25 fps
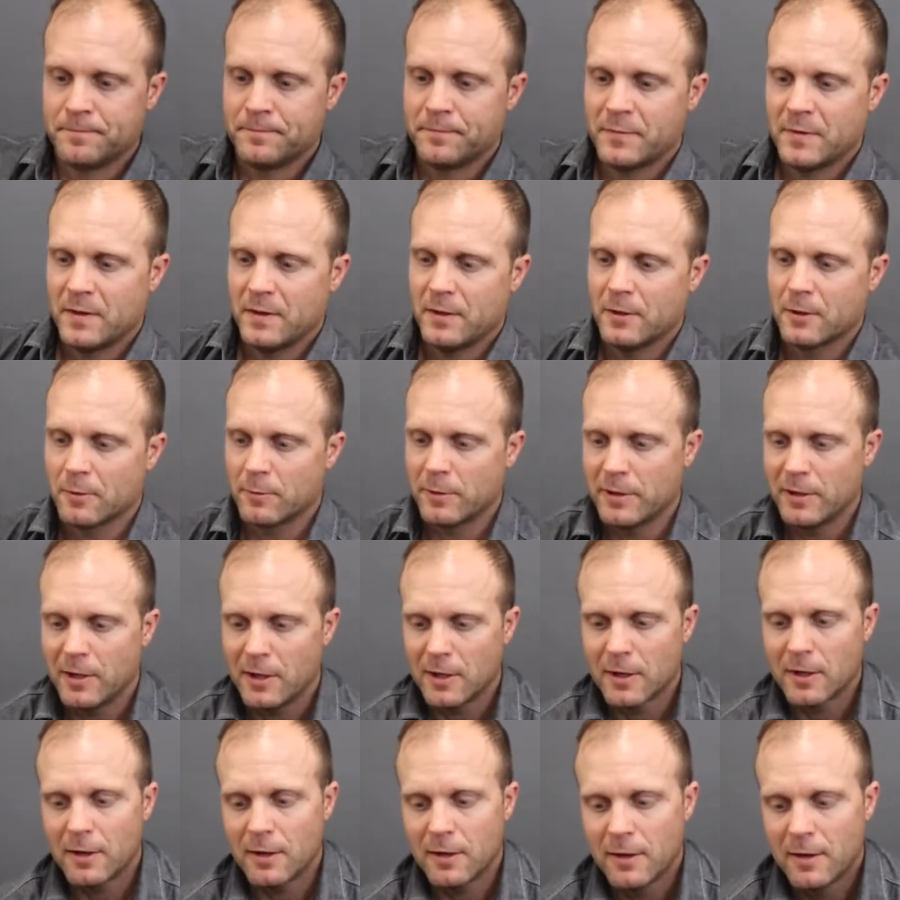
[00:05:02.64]
There we
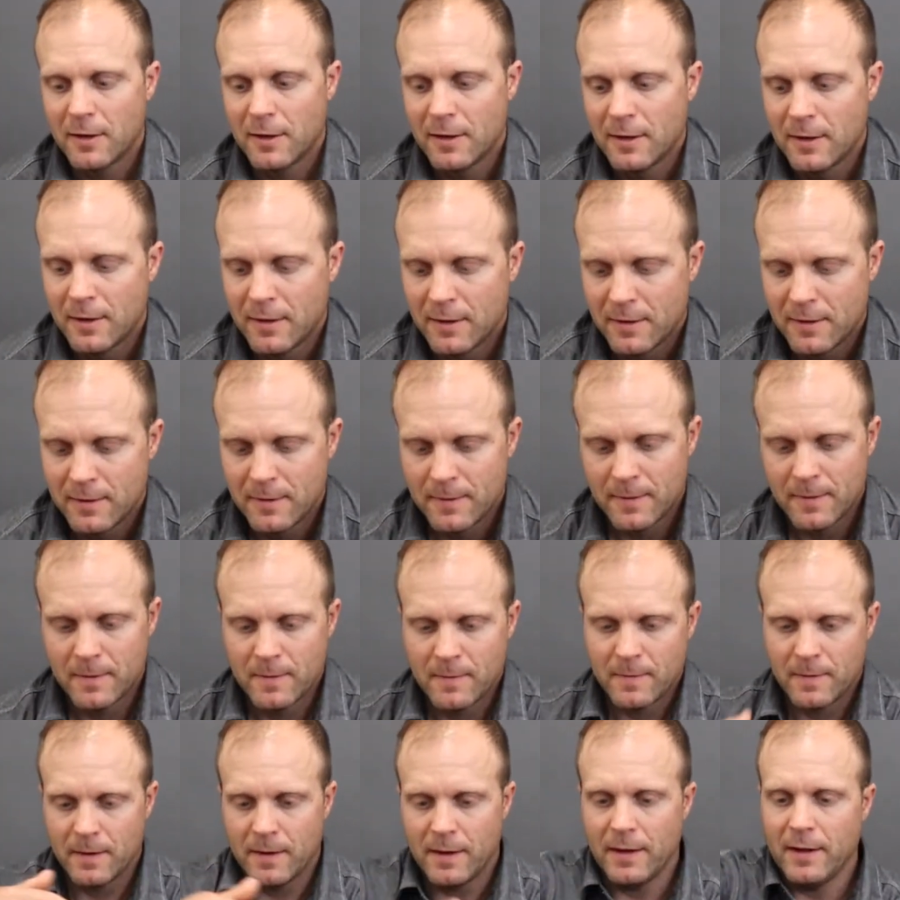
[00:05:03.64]
are.
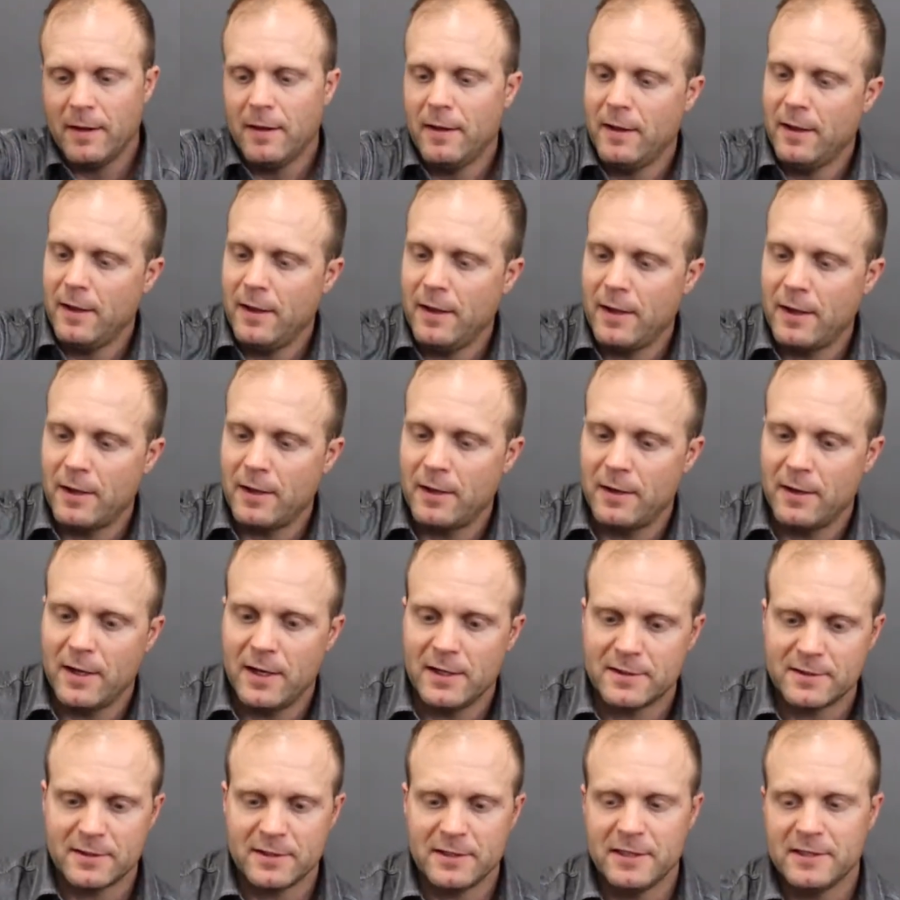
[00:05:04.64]
Yeah,
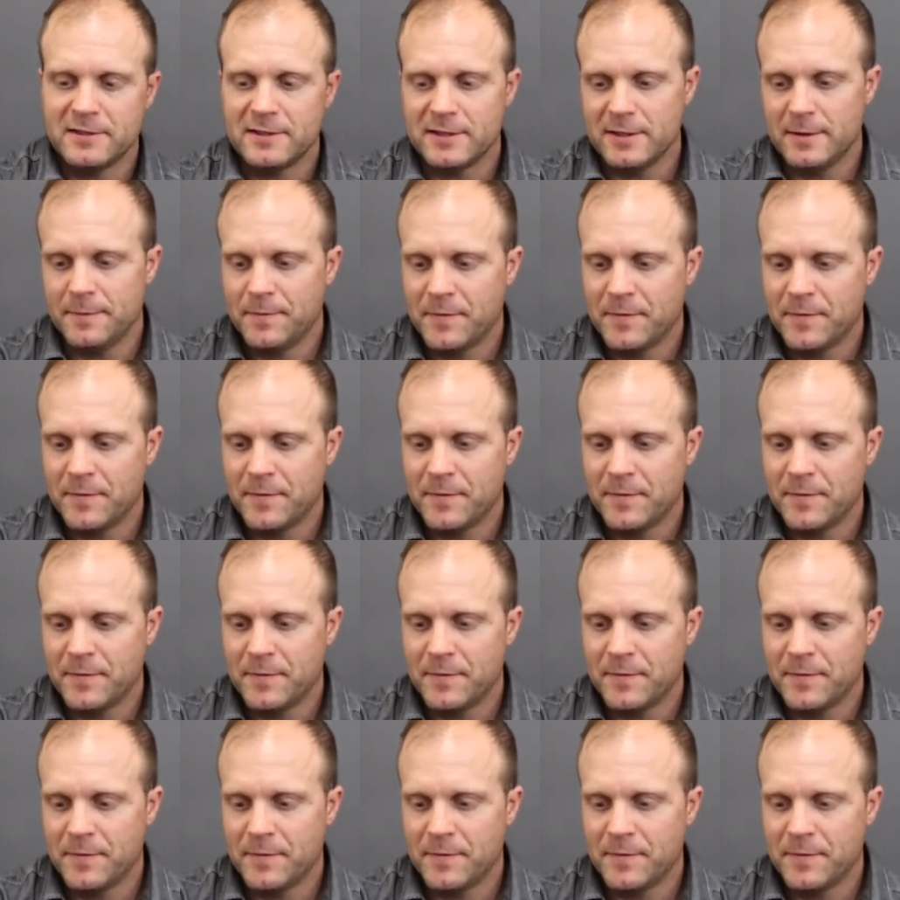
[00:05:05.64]
nice and easy.